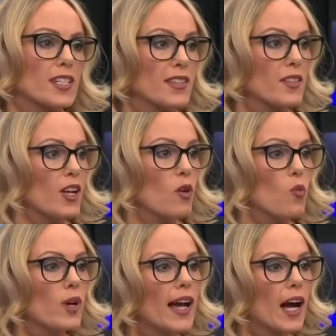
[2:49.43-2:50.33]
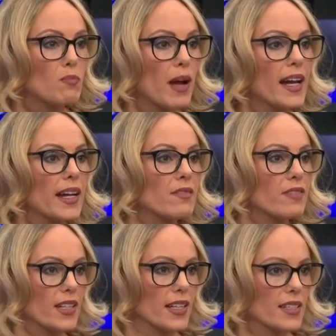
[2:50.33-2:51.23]
Because, you know, we are paying
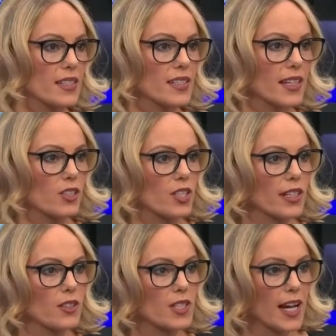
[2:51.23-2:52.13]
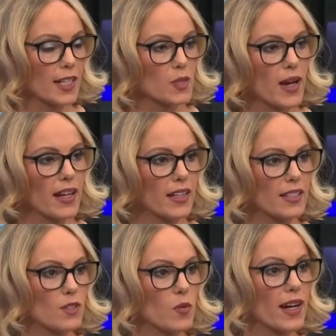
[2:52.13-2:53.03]
for this, essentially, as
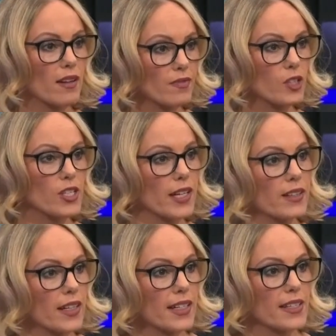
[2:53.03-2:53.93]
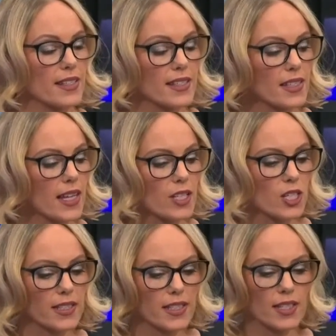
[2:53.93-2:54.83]
taxpayers. We are funding this
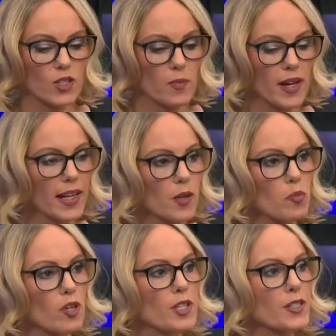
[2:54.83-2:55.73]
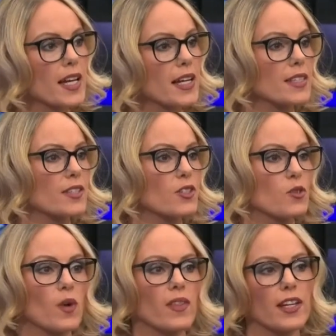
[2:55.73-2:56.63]
leisurely decision-making process as
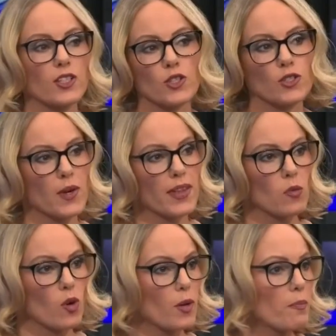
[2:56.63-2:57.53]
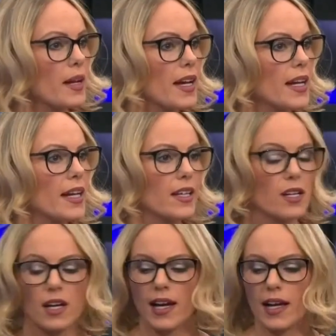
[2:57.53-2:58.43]
to when they choose where they want to be
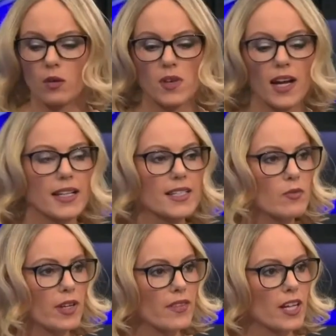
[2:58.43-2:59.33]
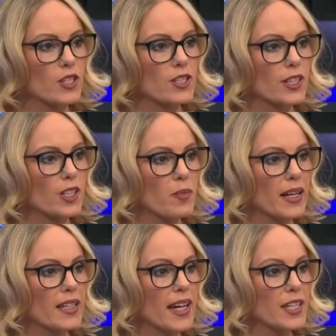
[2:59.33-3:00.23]
and how nice the renovations are going to
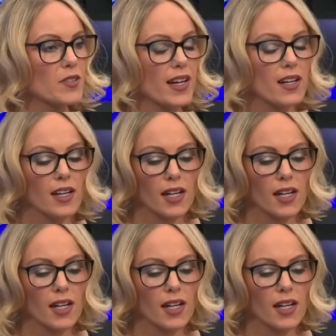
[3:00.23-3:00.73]
be at the end of it.